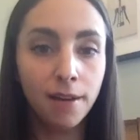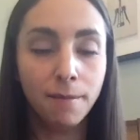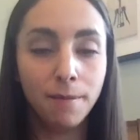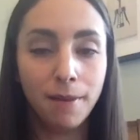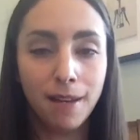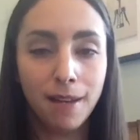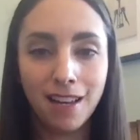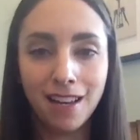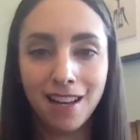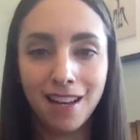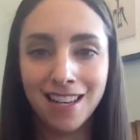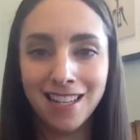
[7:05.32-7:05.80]

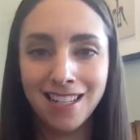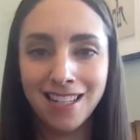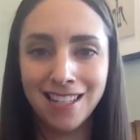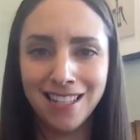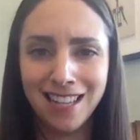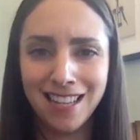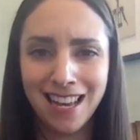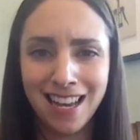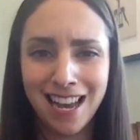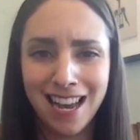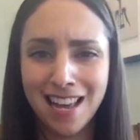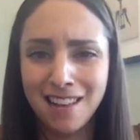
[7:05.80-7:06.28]

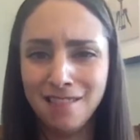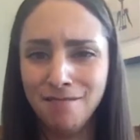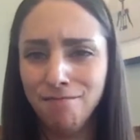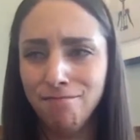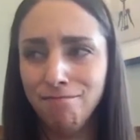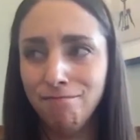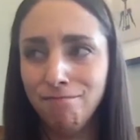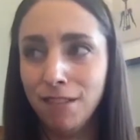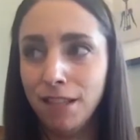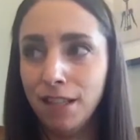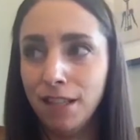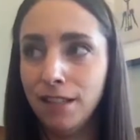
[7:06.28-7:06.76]
because,
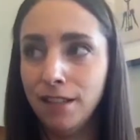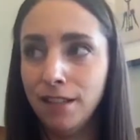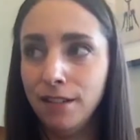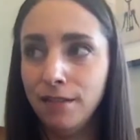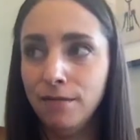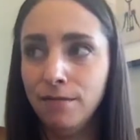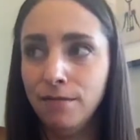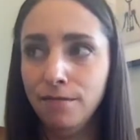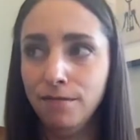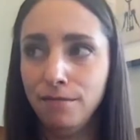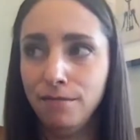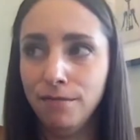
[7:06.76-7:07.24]
again,
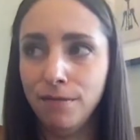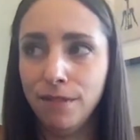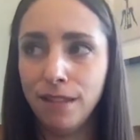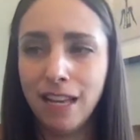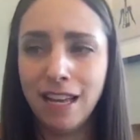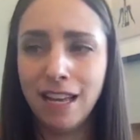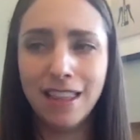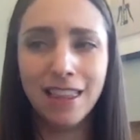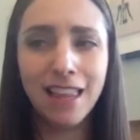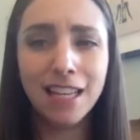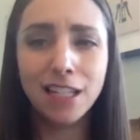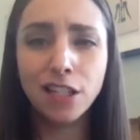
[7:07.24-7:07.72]

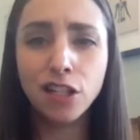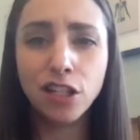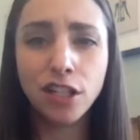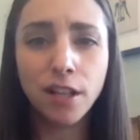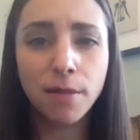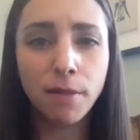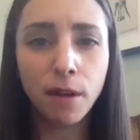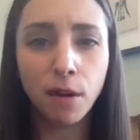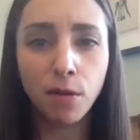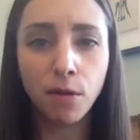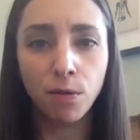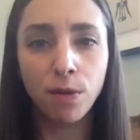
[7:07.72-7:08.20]
unless there's
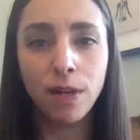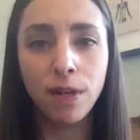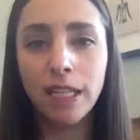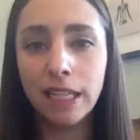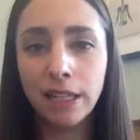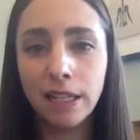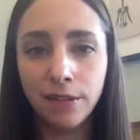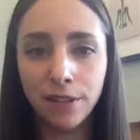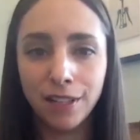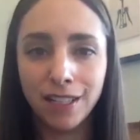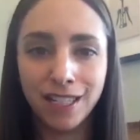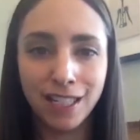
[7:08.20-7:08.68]
something
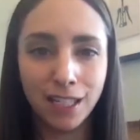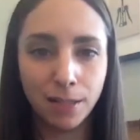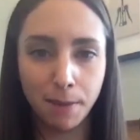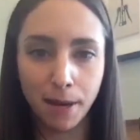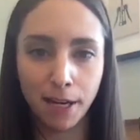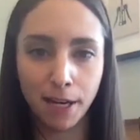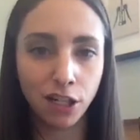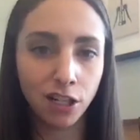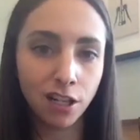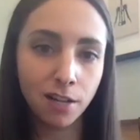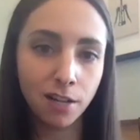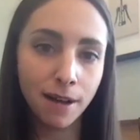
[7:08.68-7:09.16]
really, really
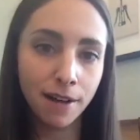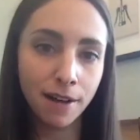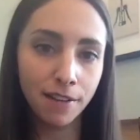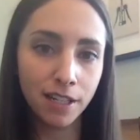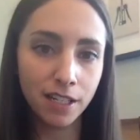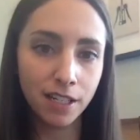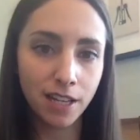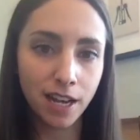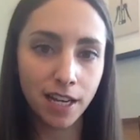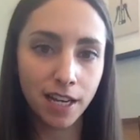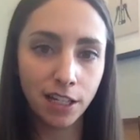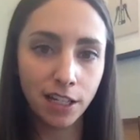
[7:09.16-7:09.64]
special about
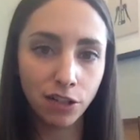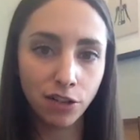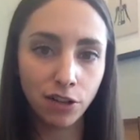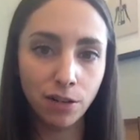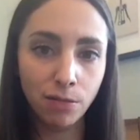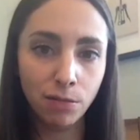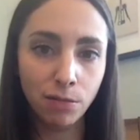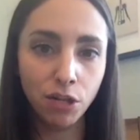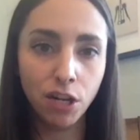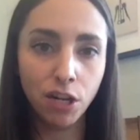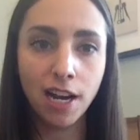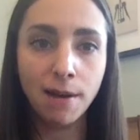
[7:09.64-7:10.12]
this ice
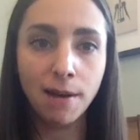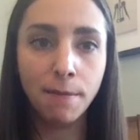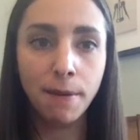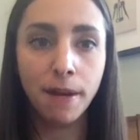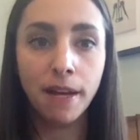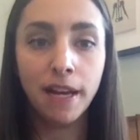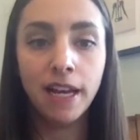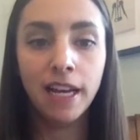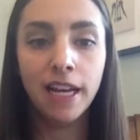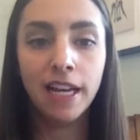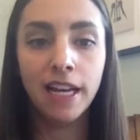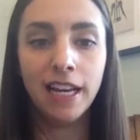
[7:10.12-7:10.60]
cream
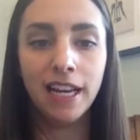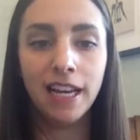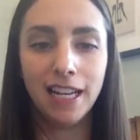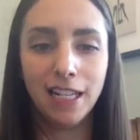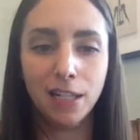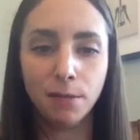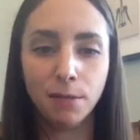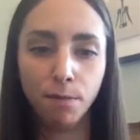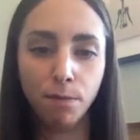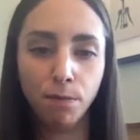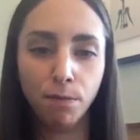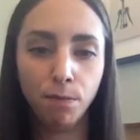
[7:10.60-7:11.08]
shop,
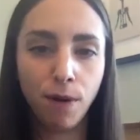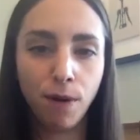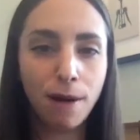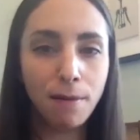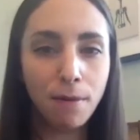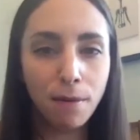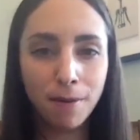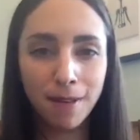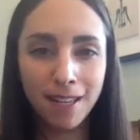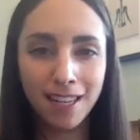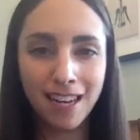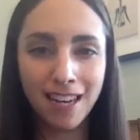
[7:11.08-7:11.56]
it's
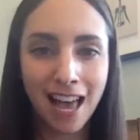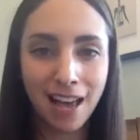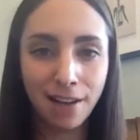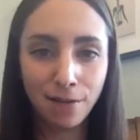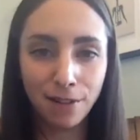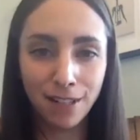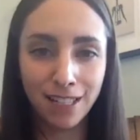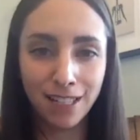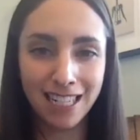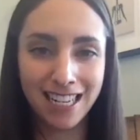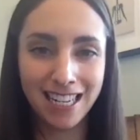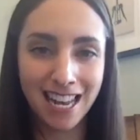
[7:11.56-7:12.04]
probably not
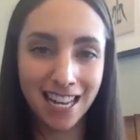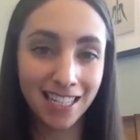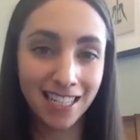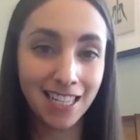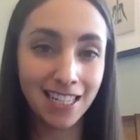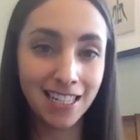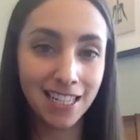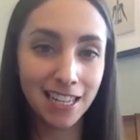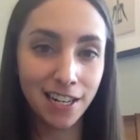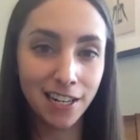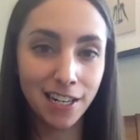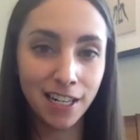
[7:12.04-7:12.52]
really
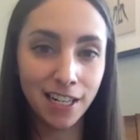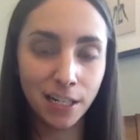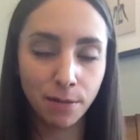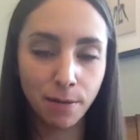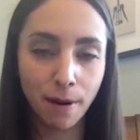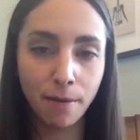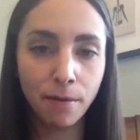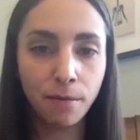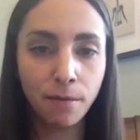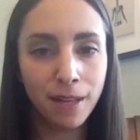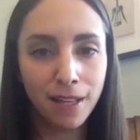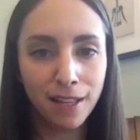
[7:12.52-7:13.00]
necessary and it's
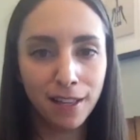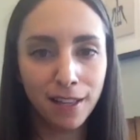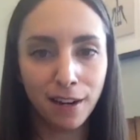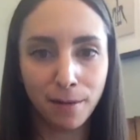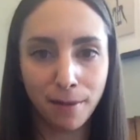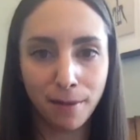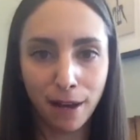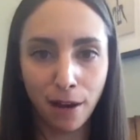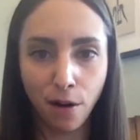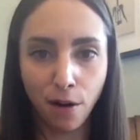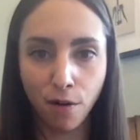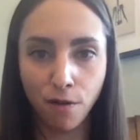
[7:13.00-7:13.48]
probably a little
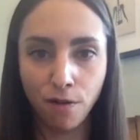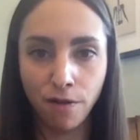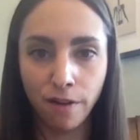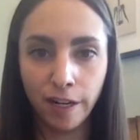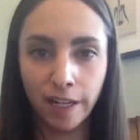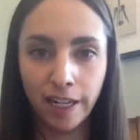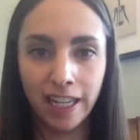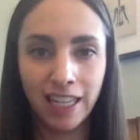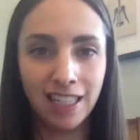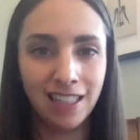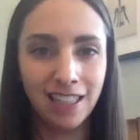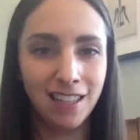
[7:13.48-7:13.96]
bit
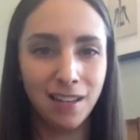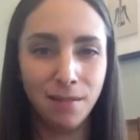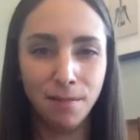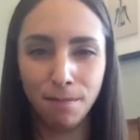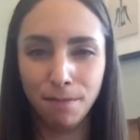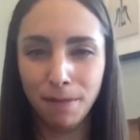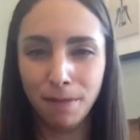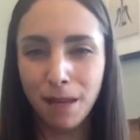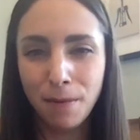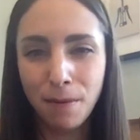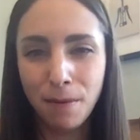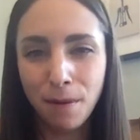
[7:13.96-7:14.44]
overkill
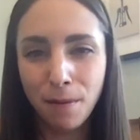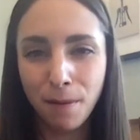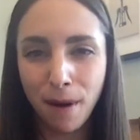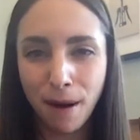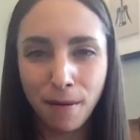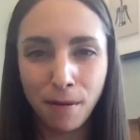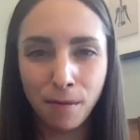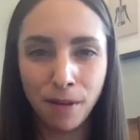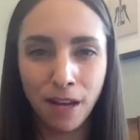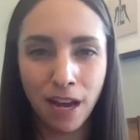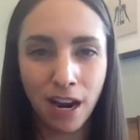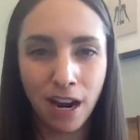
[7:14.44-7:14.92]
and people
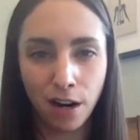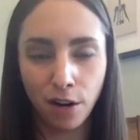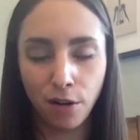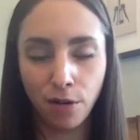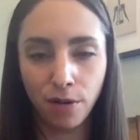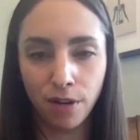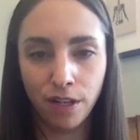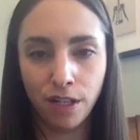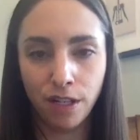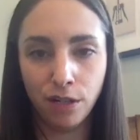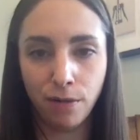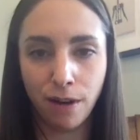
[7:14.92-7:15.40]
probably aren't
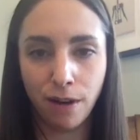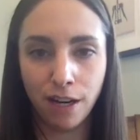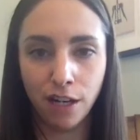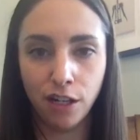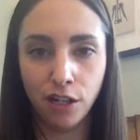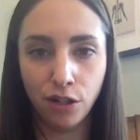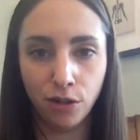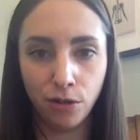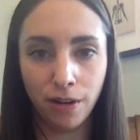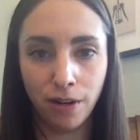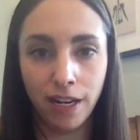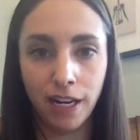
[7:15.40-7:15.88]
going to want to
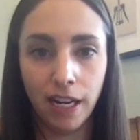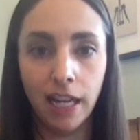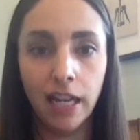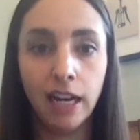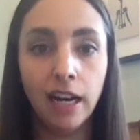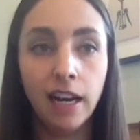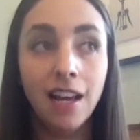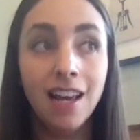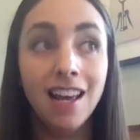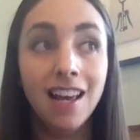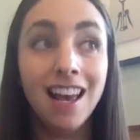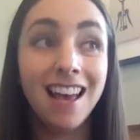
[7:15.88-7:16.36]
join it
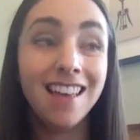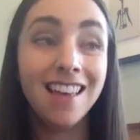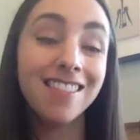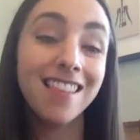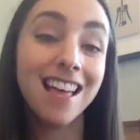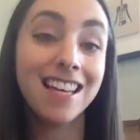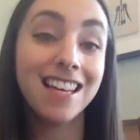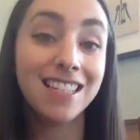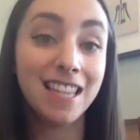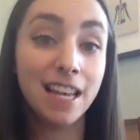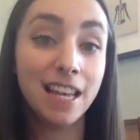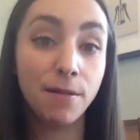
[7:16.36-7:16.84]

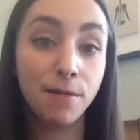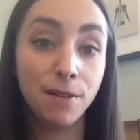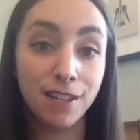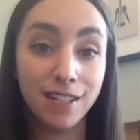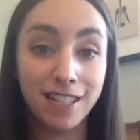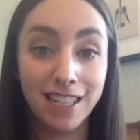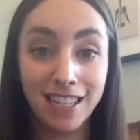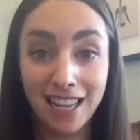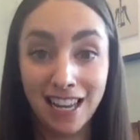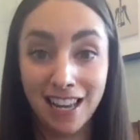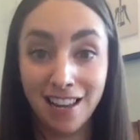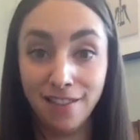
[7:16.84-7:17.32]
unless they were
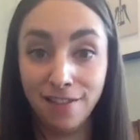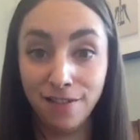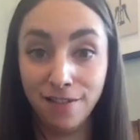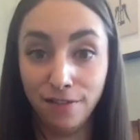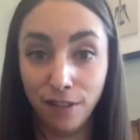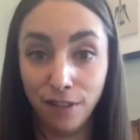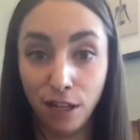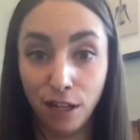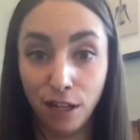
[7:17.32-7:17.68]
to give,